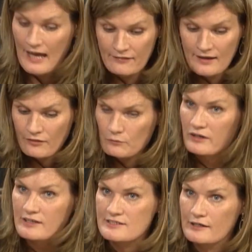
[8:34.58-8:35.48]
the other
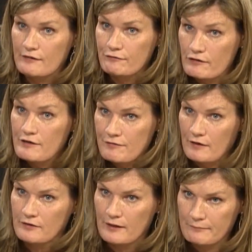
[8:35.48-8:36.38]
one is the free
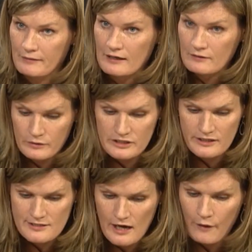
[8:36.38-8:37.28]
phone number, which
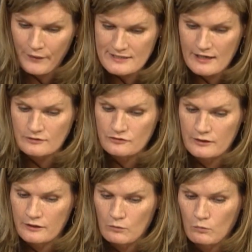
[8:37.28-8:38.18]
is
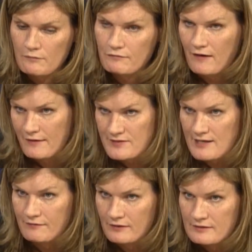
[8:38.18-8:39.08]
0800
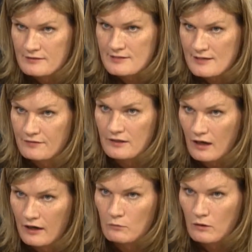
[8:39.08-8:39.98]
157
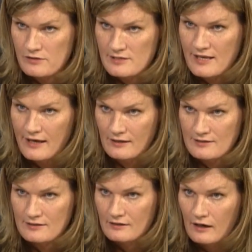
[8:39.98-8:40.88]

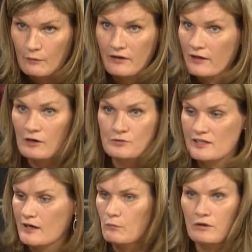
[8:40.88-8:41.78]
7916, where they'll
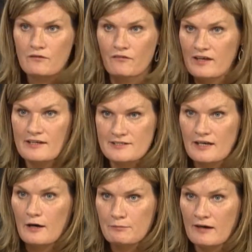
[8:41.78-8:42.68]
also get one of these
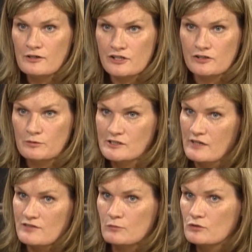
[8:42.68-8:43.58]
brochures, which
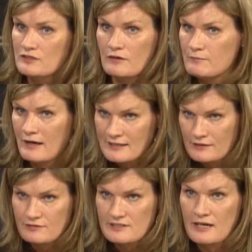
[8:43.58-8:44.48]
gives them also many
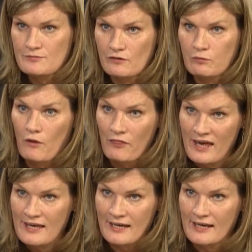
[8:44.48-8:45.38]
different tips of what
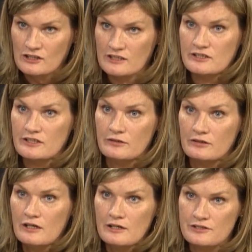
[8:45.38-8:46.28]
they can actually do
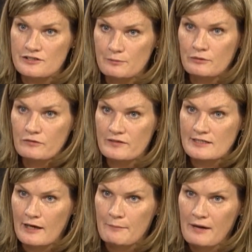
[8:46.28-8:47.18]
to support this
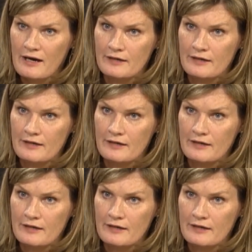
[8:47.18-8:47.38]
campaign.